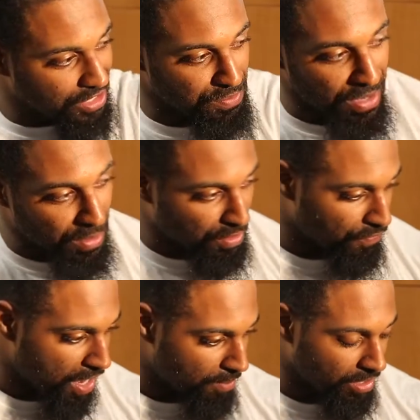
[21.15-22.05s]
just being with
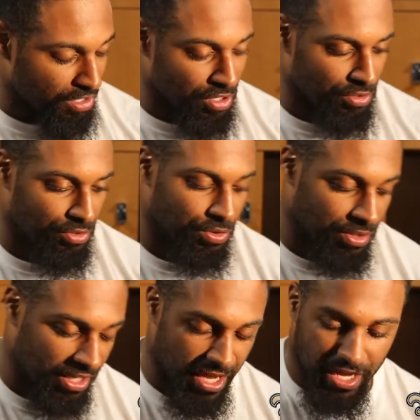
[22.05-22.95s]
the family, you know,
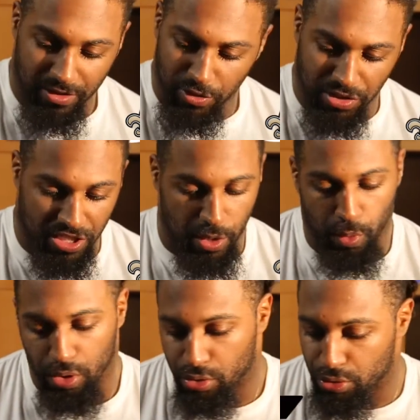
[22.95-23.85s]
doing the doing
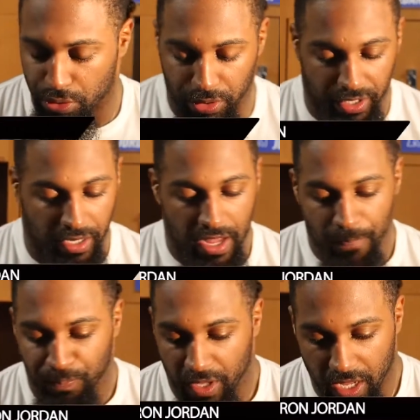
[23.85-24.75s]
SeaWorld, doing
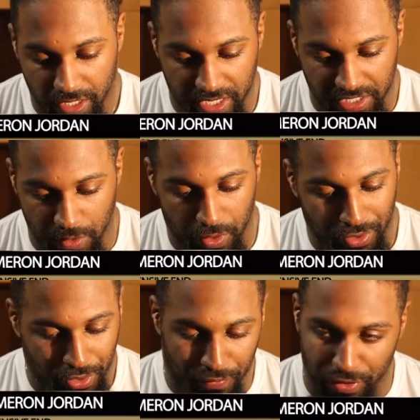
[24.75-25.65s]
Disney
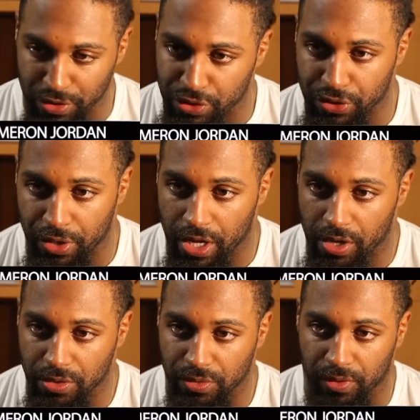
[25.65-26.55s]
World, Universal
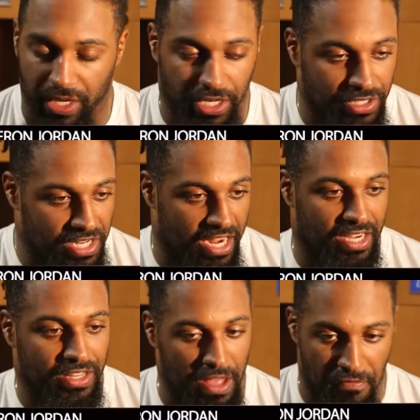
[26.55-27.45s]
Studios, really
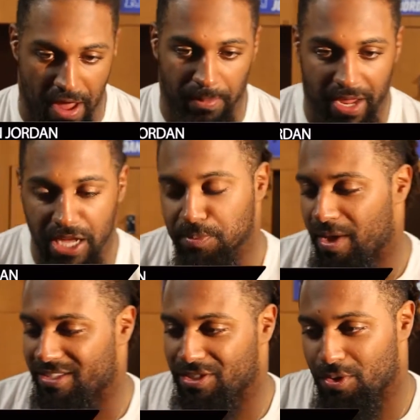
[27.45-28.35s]
taking in that family
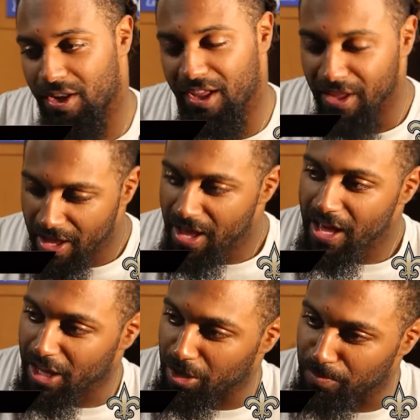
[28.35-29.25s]
aspect to sort of
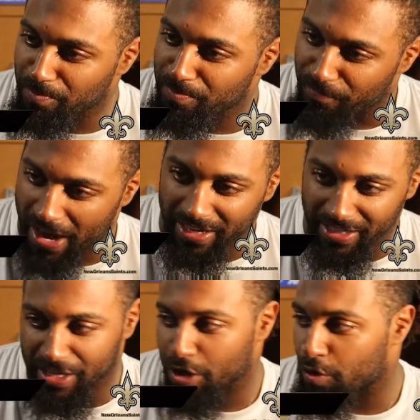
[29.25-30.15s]
help
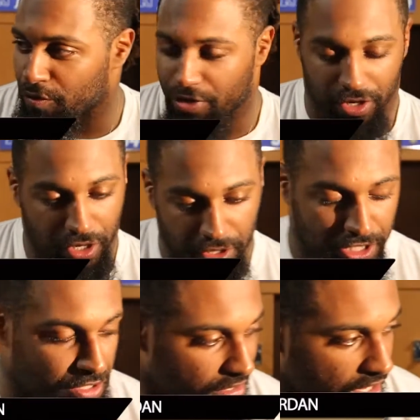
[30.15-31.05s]
finally get over, you know,
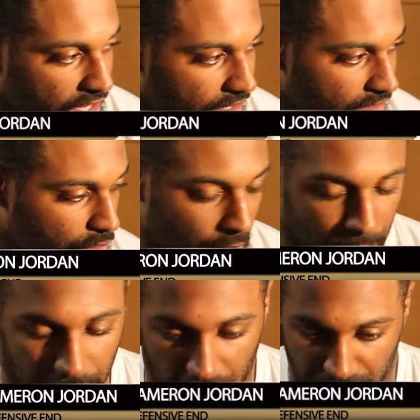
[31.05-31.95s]
this the
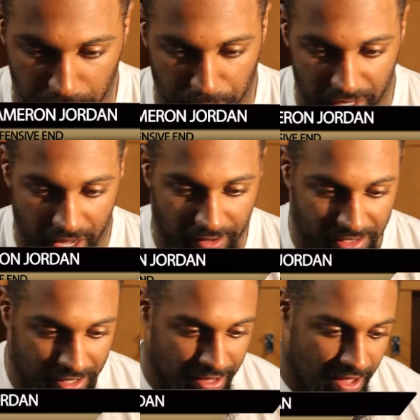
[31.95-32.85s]
way we lost in the playoffs.